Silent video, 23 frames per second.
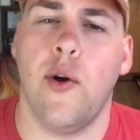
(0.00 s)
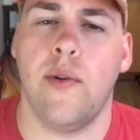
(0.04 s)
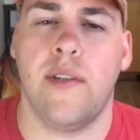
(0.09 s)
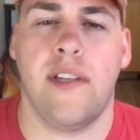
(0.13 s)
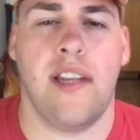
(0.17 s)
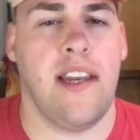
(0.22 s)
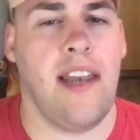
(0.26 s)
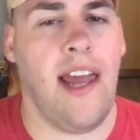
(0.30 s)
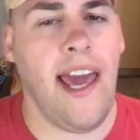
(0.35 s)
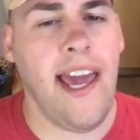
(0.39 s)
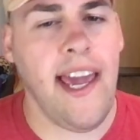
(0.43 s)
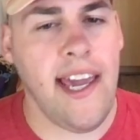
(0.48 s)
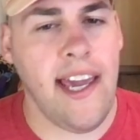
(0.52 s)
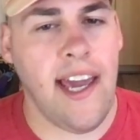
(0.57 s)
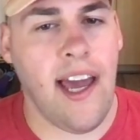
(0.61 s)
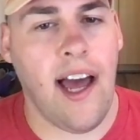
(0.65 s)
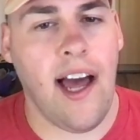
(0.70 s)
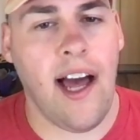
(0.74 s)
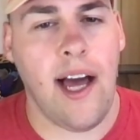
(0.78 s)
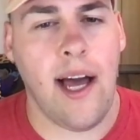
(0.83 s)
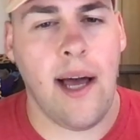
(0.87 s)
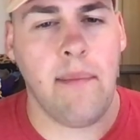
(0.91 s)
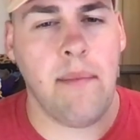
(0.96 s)
today,
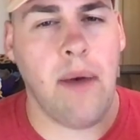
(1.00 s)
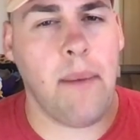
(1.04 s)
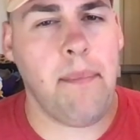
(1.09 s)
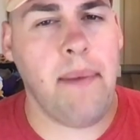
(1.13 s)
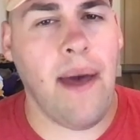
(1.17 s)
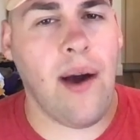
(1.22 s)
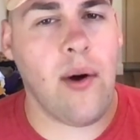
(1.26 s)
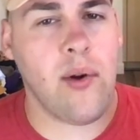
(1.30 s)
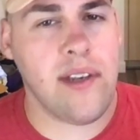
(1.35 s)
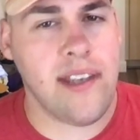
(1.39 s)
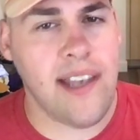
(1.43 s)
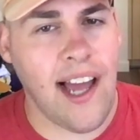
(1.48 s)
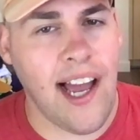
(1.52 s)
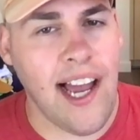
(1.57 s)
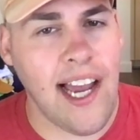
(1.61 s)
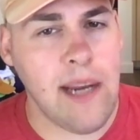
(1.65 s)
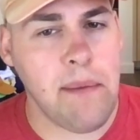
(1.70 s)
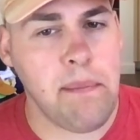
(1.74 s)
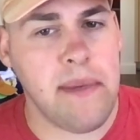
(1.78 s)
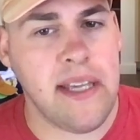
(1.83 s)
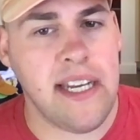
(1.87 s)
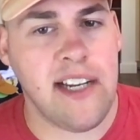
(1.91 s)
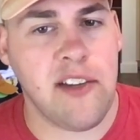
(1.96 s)
about
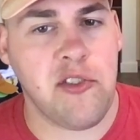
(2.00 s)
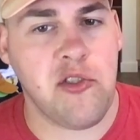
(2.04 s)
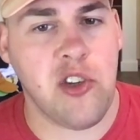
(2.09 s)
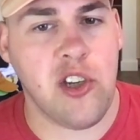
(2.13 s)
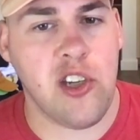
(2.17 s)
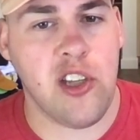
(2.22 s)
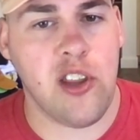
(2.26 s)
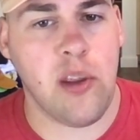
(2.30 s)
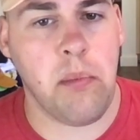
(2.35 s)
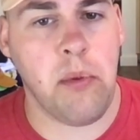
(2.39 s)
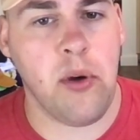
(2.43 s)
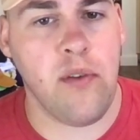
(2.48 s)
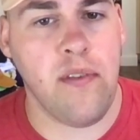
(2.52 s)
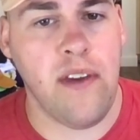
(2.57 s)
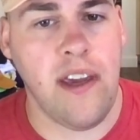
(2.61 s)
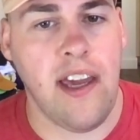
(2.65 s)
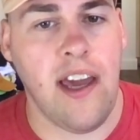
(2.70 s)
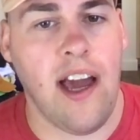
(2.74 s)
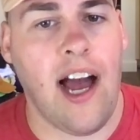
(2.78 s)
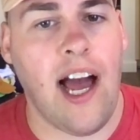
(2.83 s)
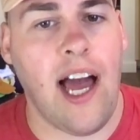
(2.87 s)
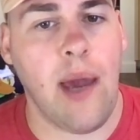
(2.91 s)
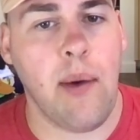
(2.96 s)
9 minutes into the
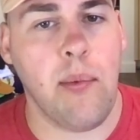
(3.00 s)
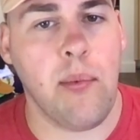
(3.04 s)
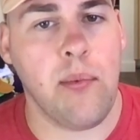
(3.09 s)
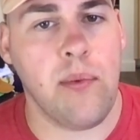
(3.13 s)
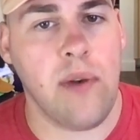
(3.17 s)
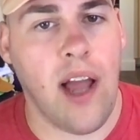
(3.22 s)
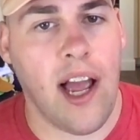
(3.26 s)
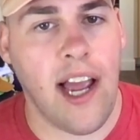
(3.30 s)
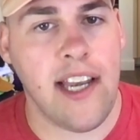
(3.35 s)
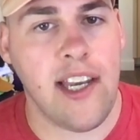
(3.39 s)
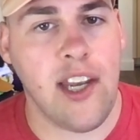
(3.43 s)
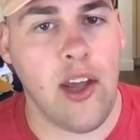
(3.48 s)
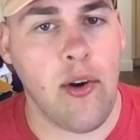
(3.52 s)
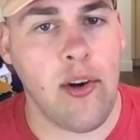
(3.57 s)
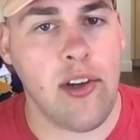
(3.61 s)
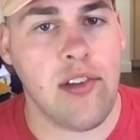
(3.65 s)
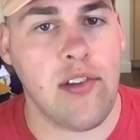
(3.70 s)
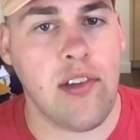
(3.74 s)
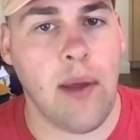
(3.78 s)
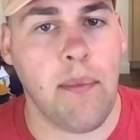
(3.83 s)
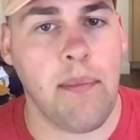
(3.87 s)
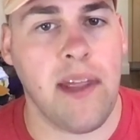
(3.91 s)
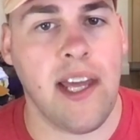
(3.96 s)
movie, I
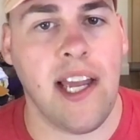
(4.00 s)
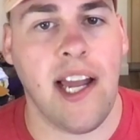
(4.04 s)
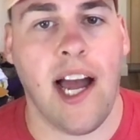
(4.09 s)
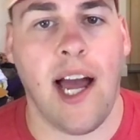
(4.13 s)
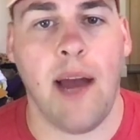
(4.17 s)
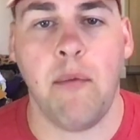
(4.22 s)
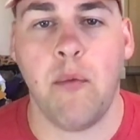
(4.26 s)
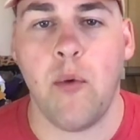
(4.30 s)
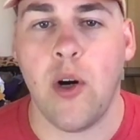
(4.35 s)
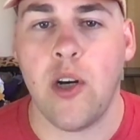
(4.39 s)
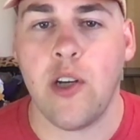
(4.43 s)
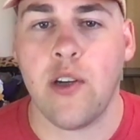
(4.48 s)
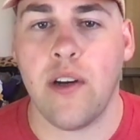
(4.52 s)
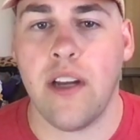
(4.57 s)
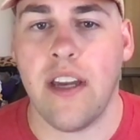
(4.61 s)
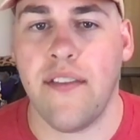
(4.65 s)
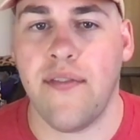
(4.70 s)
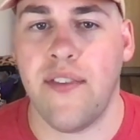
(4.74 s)
noticed something. I'm wondering if